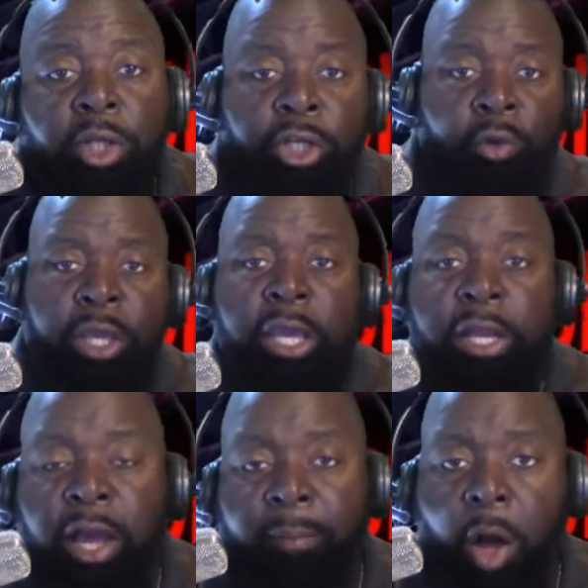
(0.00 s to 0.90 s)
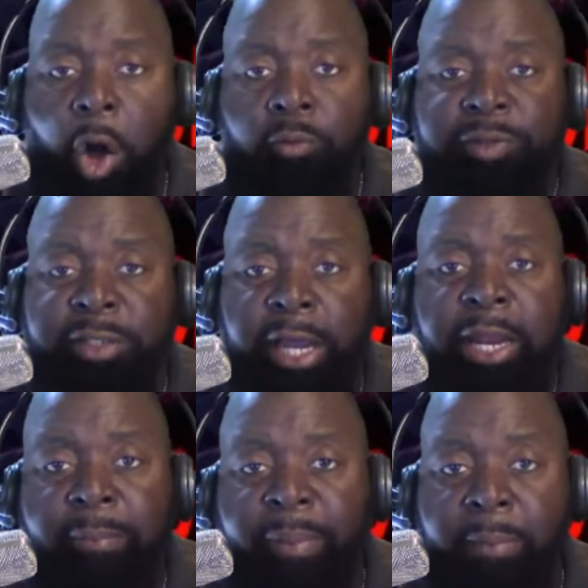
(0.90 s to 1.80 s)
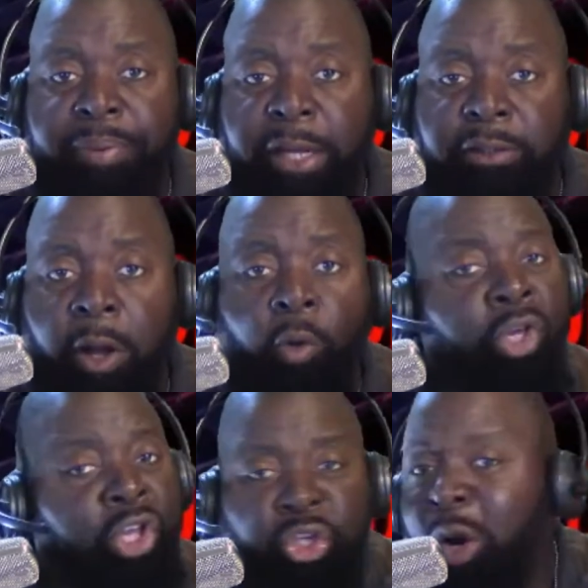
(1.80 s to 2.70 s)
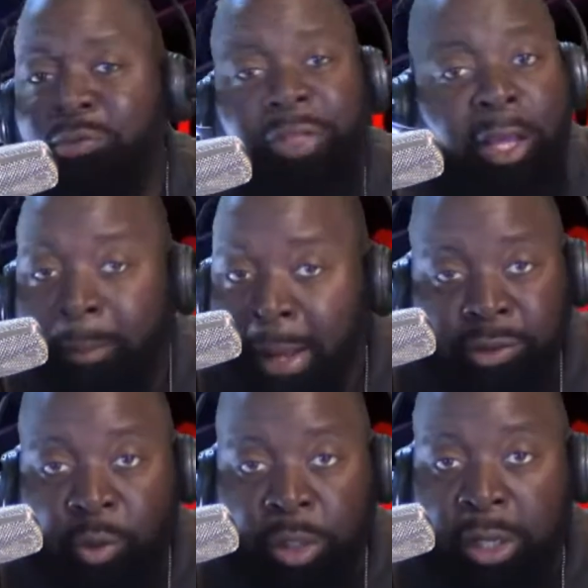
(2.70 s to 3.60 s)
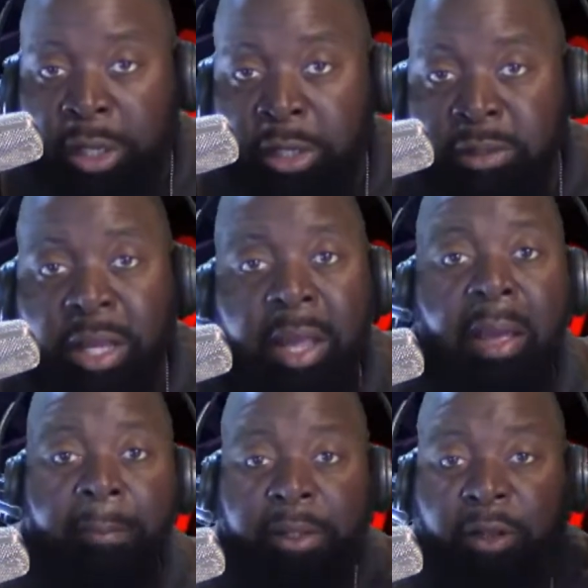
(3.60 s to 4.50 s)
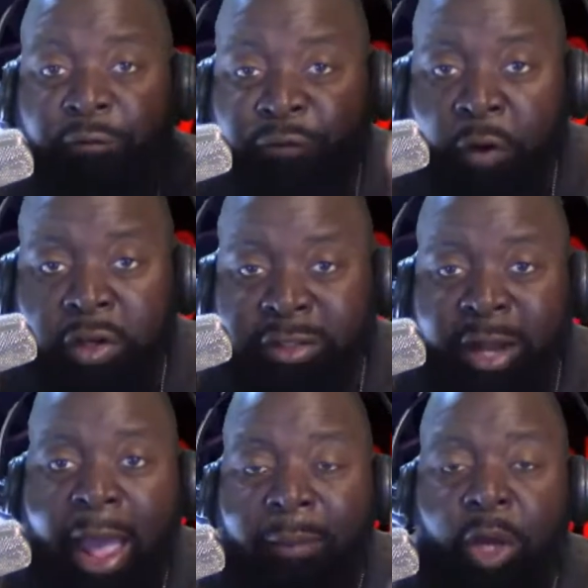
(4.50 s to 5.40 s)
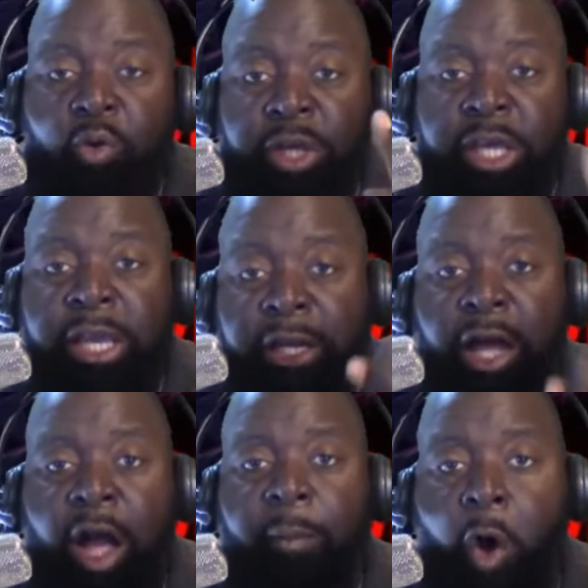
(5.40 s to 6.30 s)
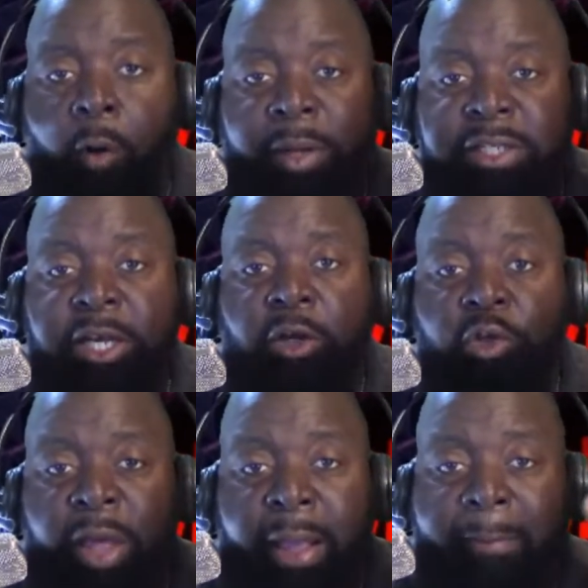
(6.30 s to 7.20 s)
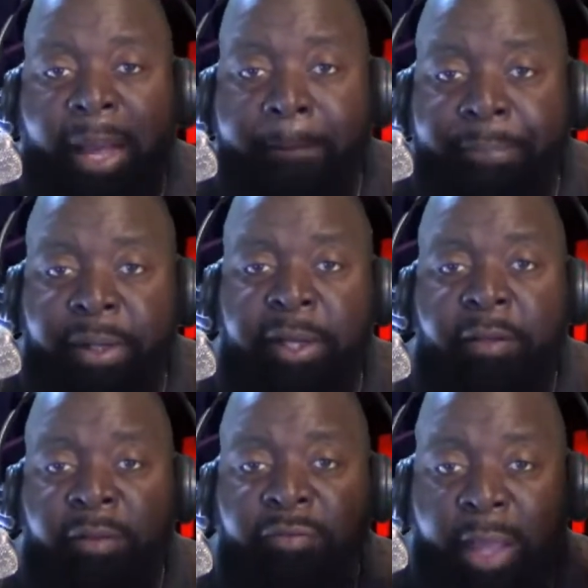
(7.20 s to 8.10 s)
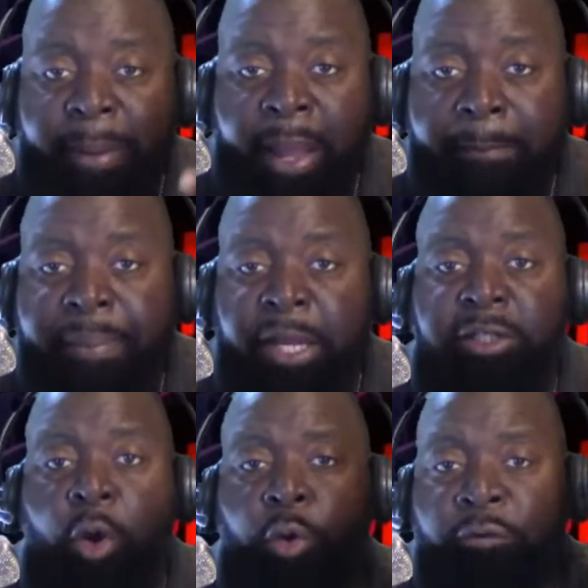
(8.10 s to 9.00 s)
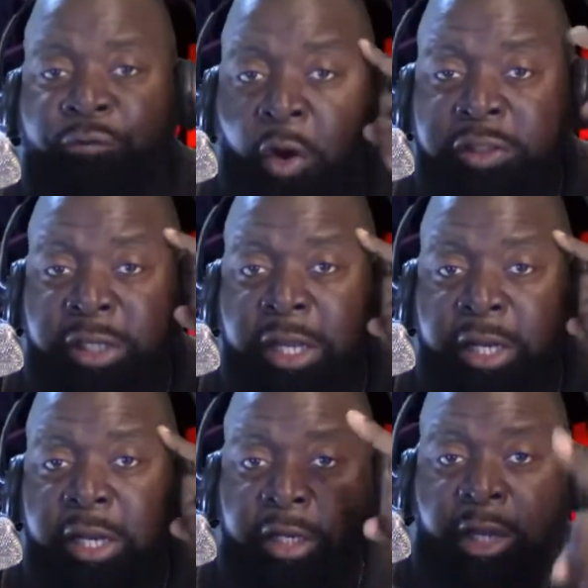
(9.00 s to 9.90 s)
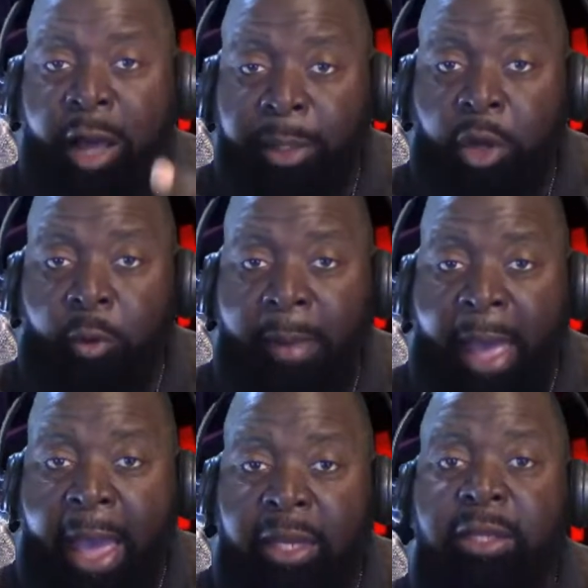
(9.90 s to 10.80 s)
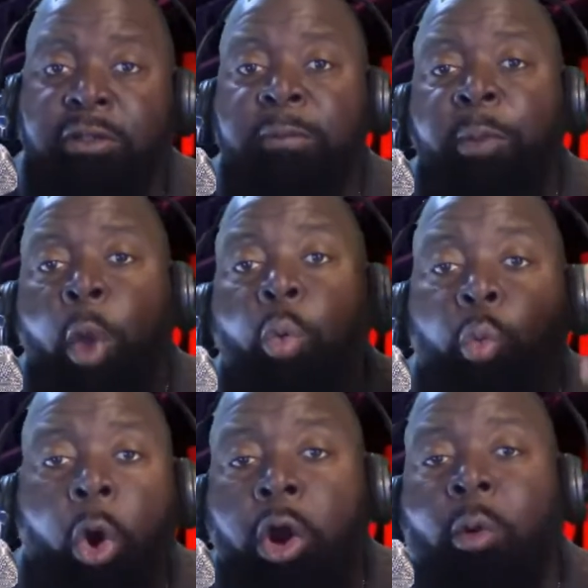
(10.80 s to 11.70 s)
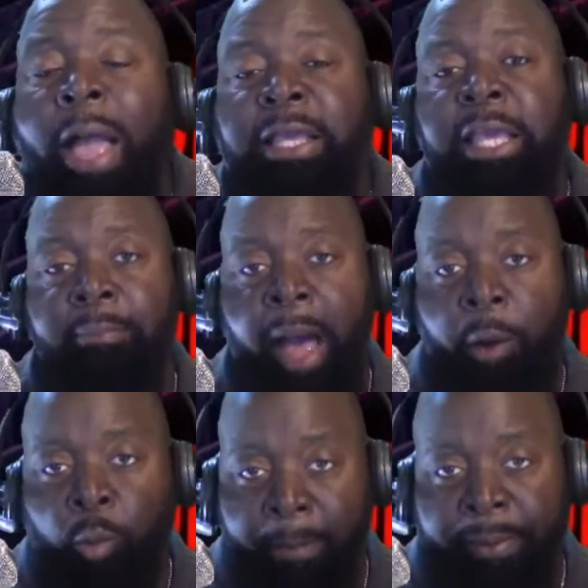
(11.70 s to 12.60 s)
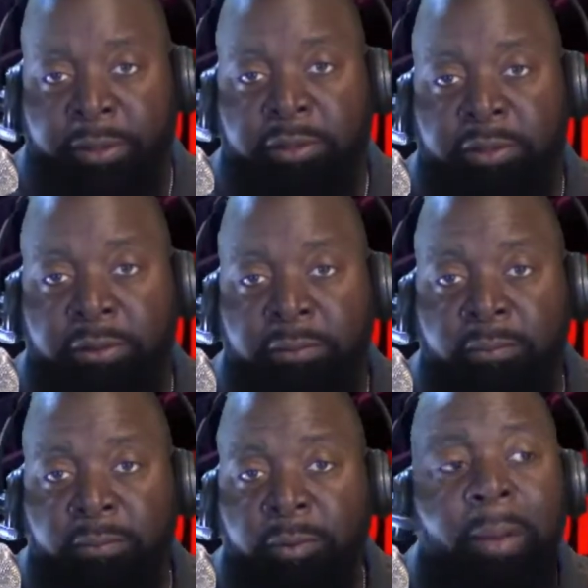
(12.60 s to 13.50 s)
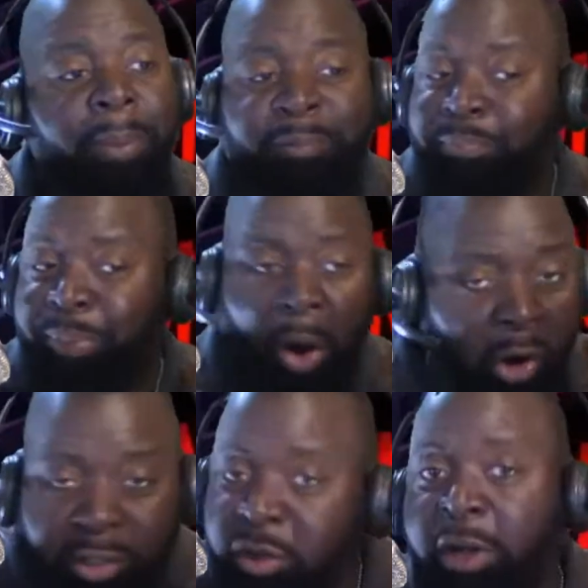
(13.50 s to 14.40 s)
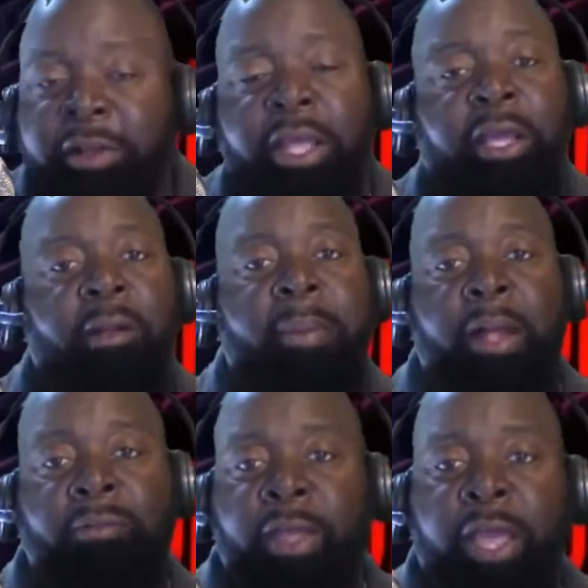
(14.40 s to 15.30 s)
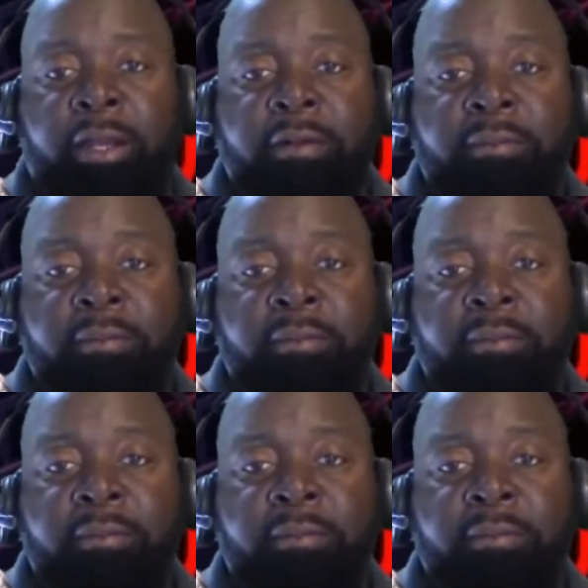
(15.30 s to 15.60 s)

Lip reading: Your kid coming home saying they've been picked on. You don't think about your guns. But the first time your kid come home and tell you they being bullied, they being picked on, the first thing you need to come to your mind is, where do I keep my weapons? But parents aren't thinking about that.